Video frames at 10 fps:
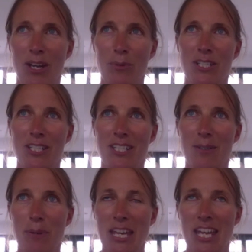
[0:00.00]
I wanted to
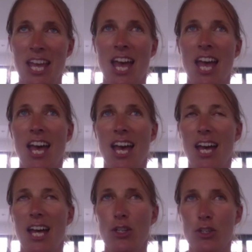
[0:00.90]
be
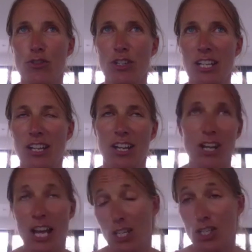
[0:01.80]
a
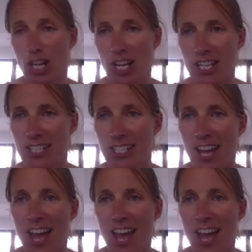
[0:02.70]
like a journalist.